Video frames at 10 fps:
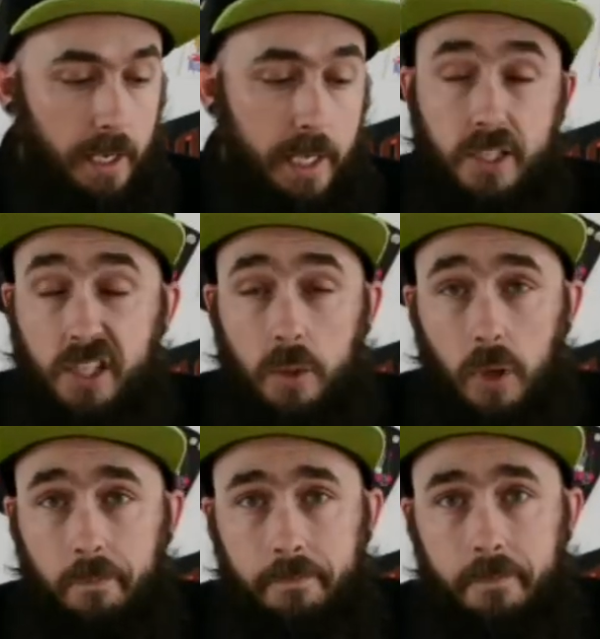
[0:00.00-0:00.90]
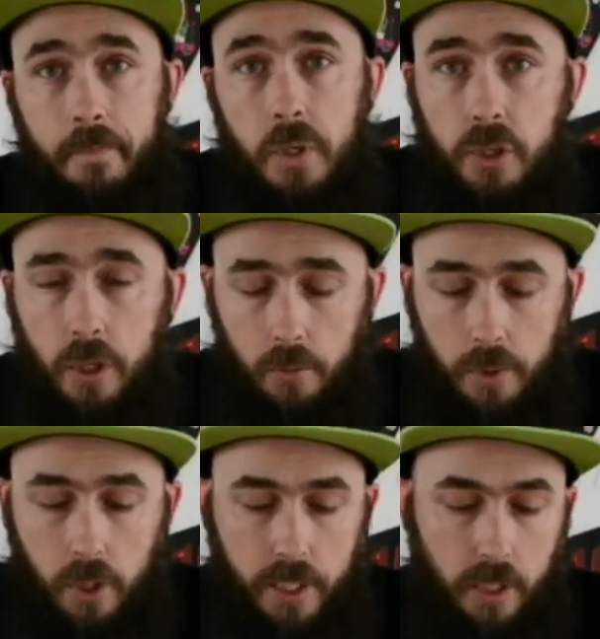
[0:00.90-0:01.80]
in the same one. So
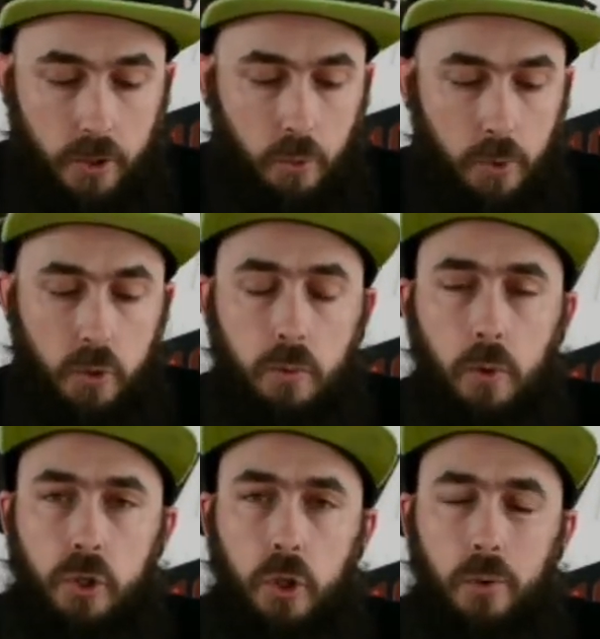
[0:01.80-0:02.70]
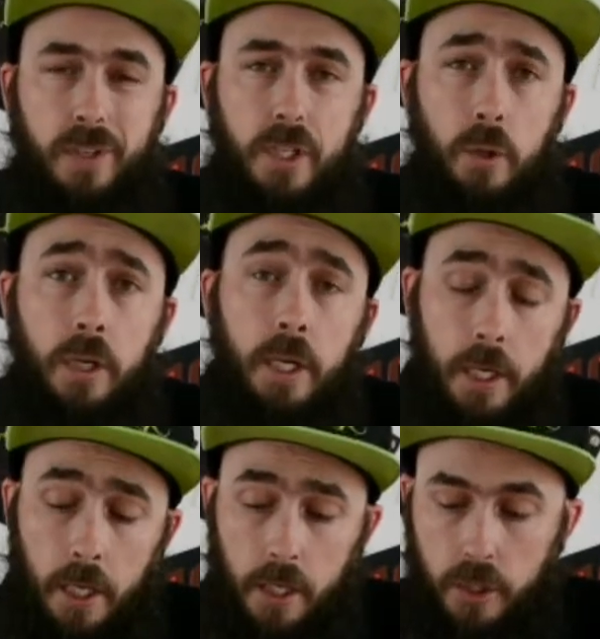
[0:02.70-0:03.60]
we're going to kill two birds with one stone on this one.
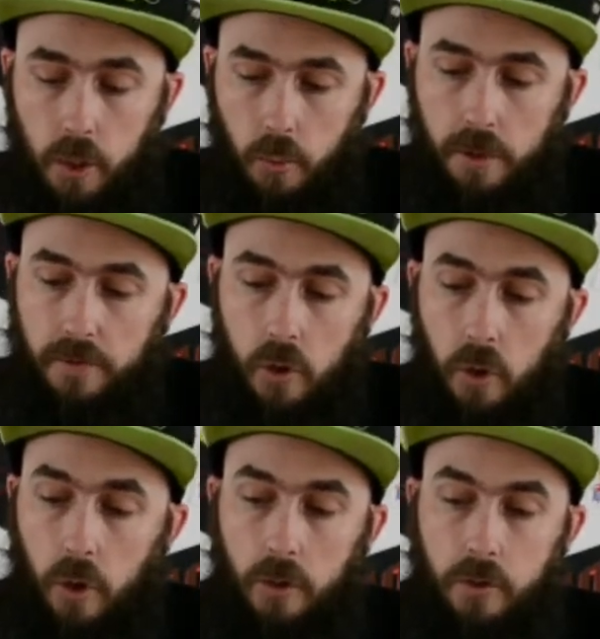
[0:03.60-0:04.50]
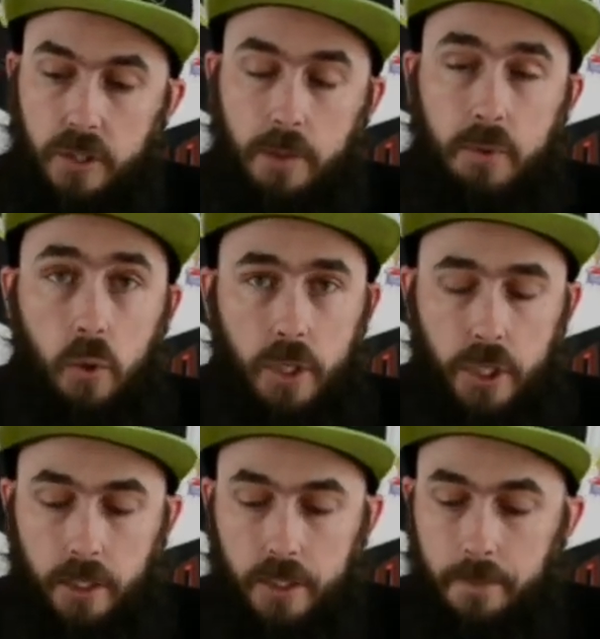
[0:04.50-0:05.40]
So we've got Steeps Quick
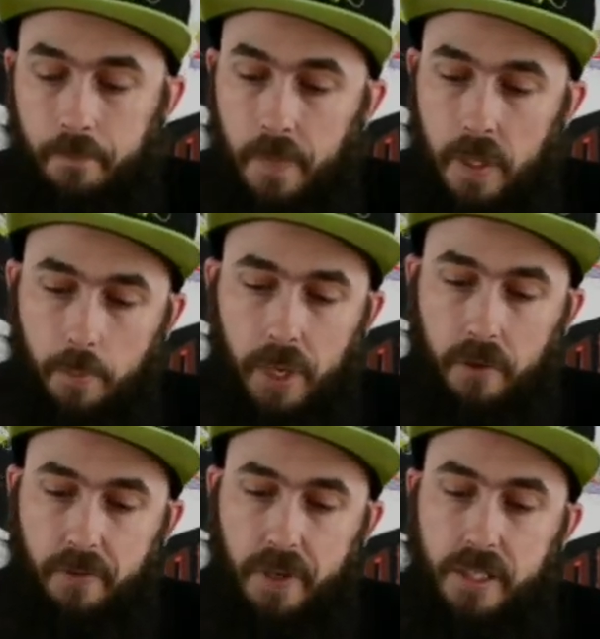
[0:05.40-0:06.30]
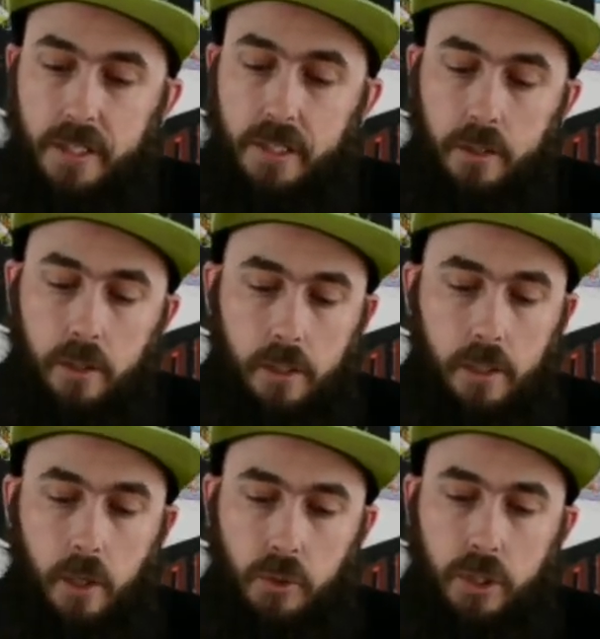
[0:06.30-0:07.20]
Shaped, the Pink Fizz,
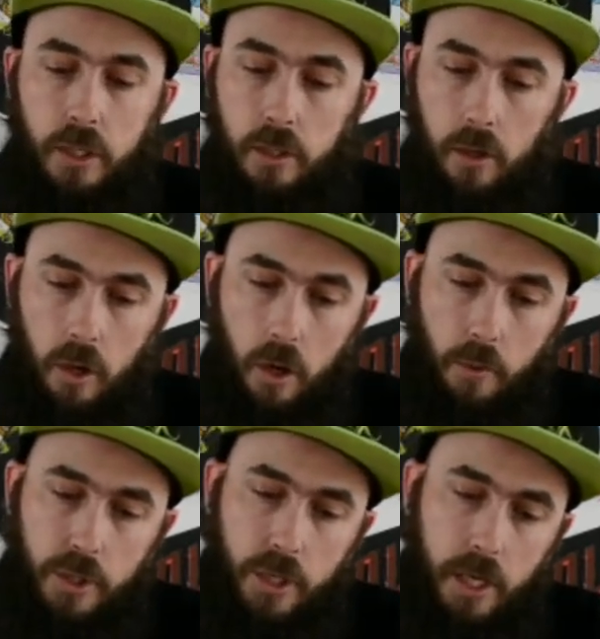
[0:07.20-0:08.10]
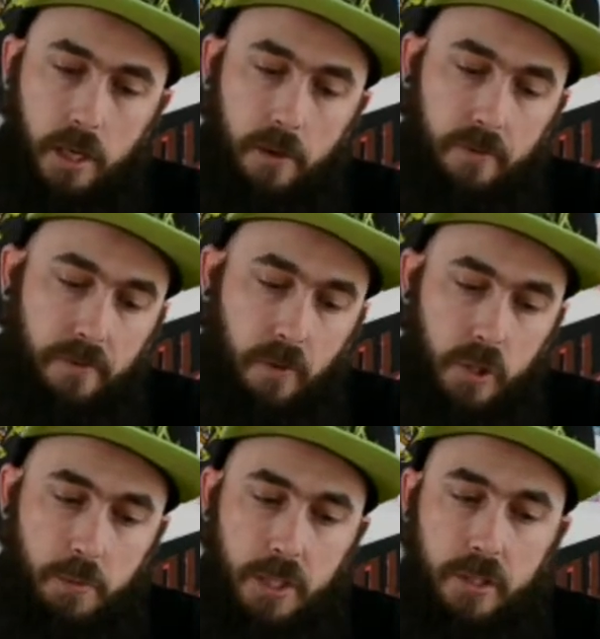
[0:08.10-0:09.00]
Ghoster, Orangeade,
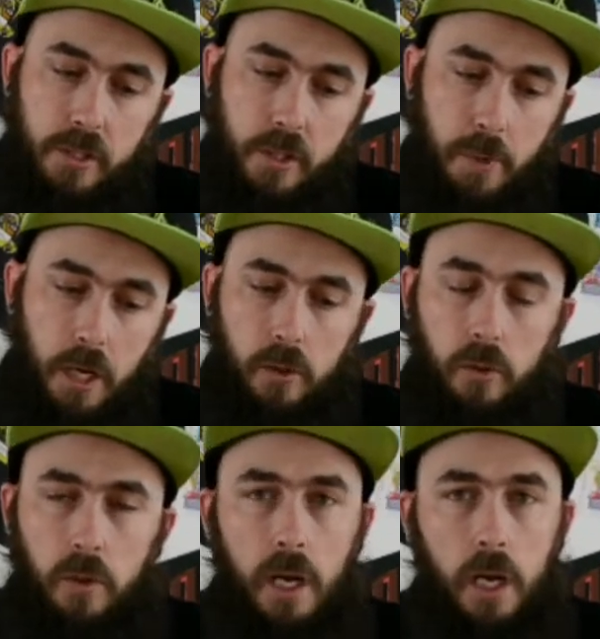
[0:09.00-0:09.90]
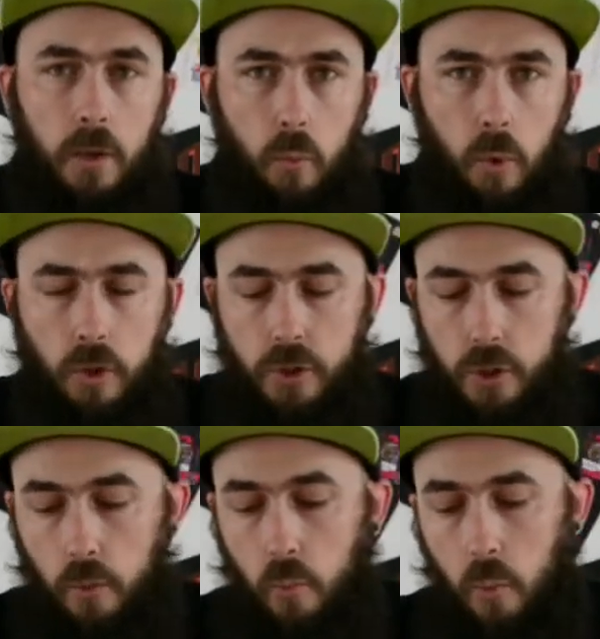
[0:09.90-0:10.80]
Forest Mist, Sparkle and Walter
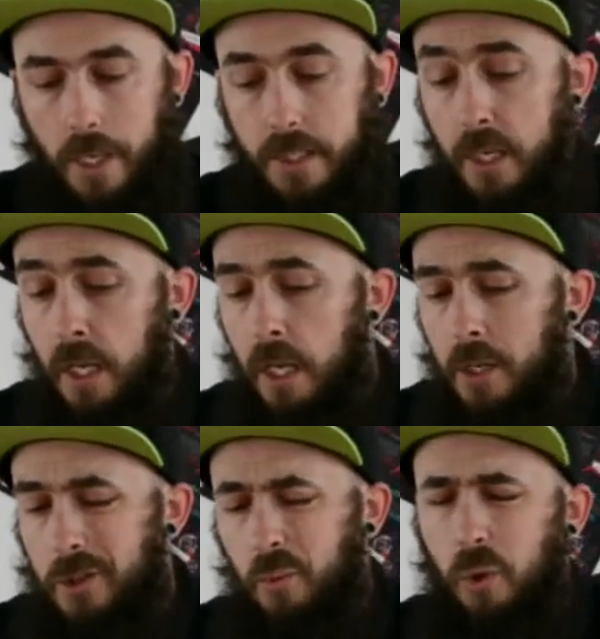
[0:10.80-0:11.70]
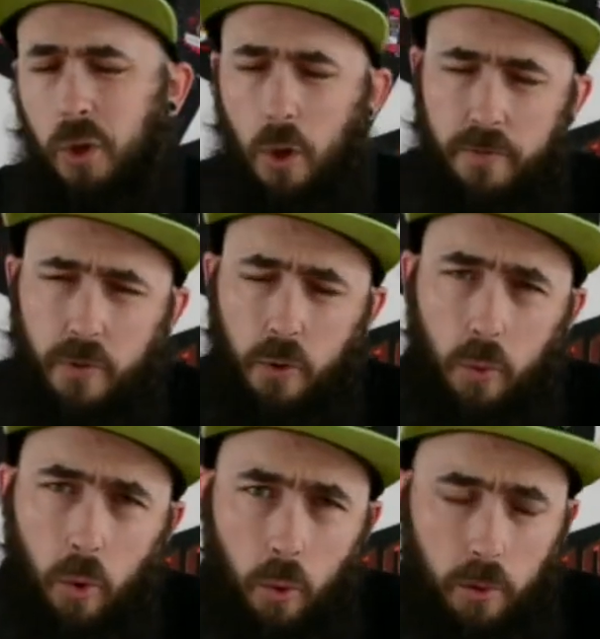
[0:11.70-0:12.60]
White. So we'll go through
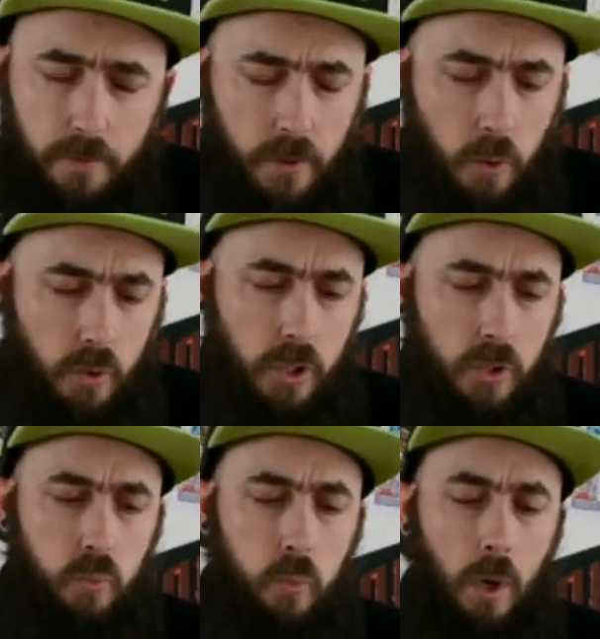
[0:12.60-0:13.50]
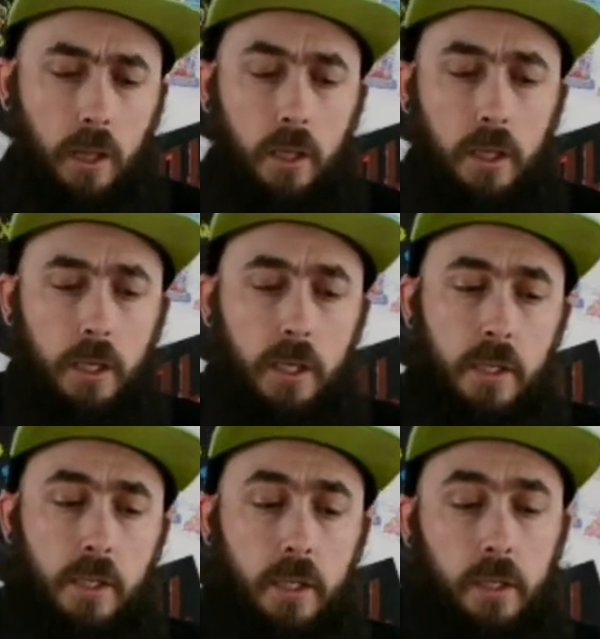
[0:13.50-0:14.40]
all of those as well.
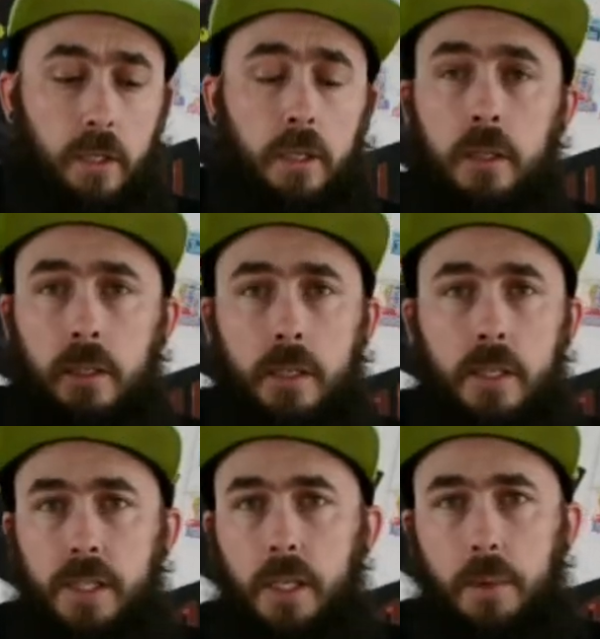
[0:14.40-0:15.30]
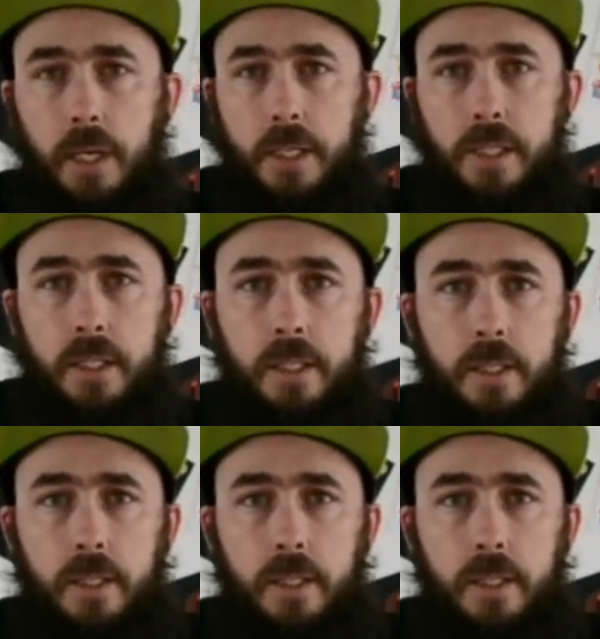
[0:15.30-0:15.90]
See you in a minute, guys.